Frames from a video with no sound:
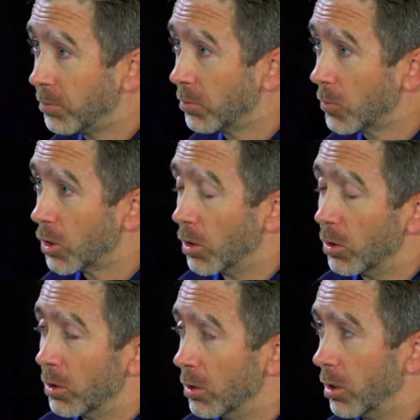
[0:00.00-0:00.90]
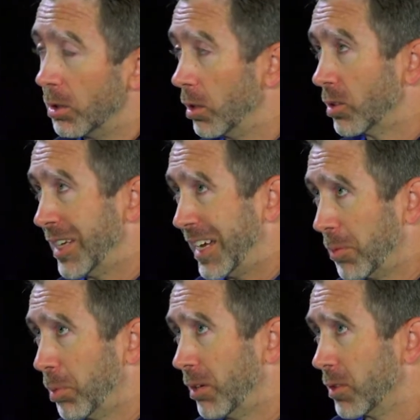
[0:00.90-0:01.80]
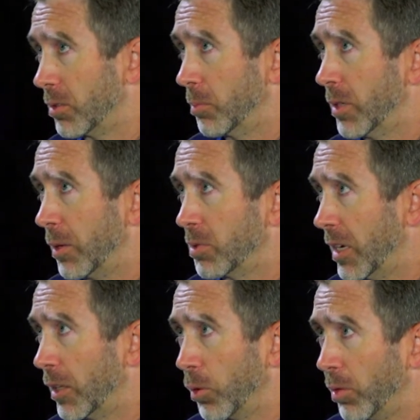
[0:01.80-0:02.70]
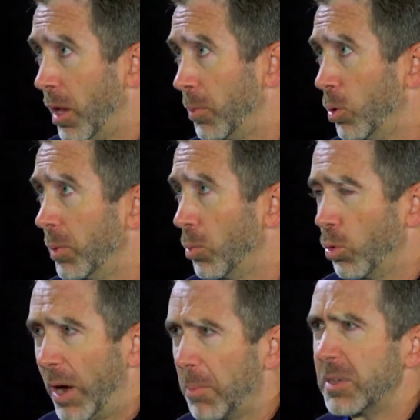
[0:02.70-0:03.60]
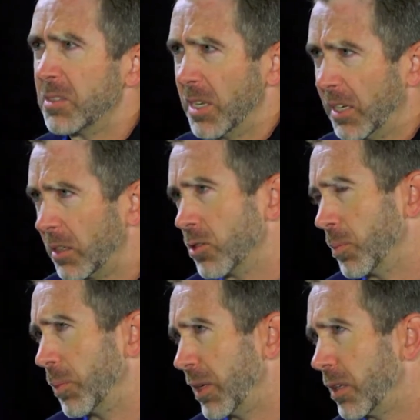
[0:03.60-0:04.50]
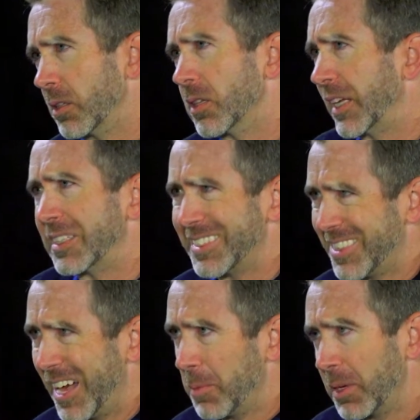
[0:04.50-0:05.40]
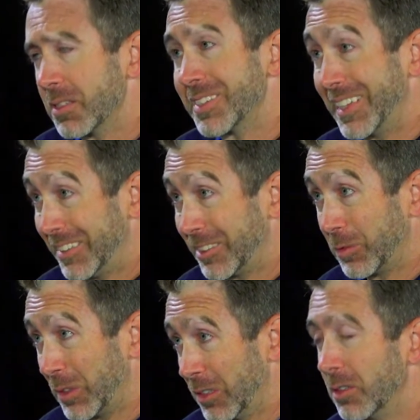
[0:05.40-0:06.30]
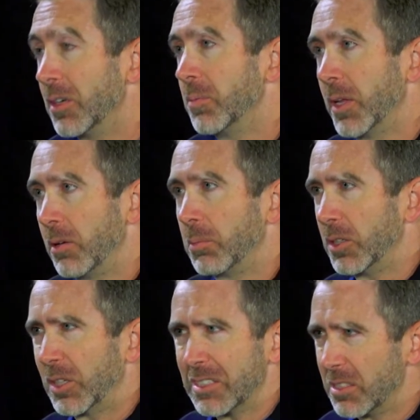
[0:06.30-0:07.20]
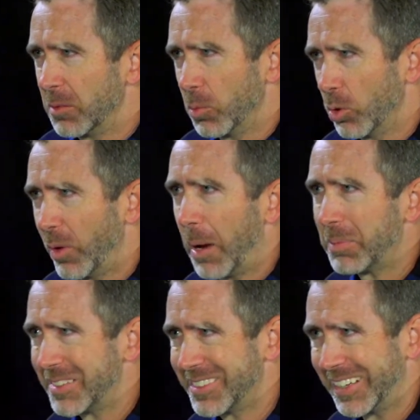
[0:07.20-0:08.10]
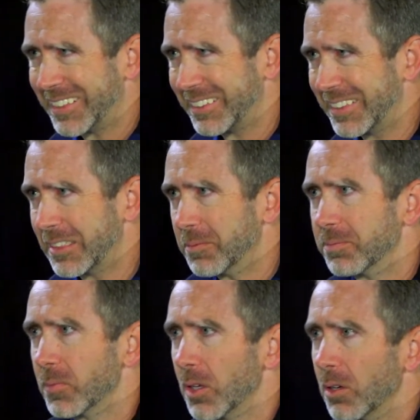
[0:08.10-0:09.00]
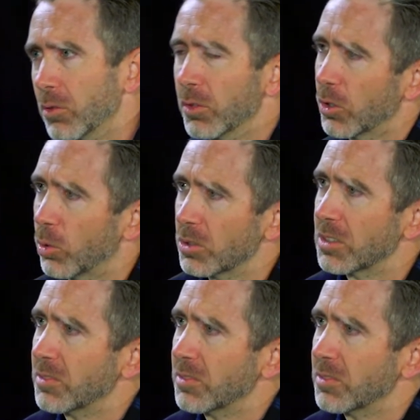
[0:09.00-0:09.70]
So another type, kind of a subtype, cyclothymia would be more rapid cycling. So maybe like dysthymia, it's less severe, but you can see more rapid cycling over the course of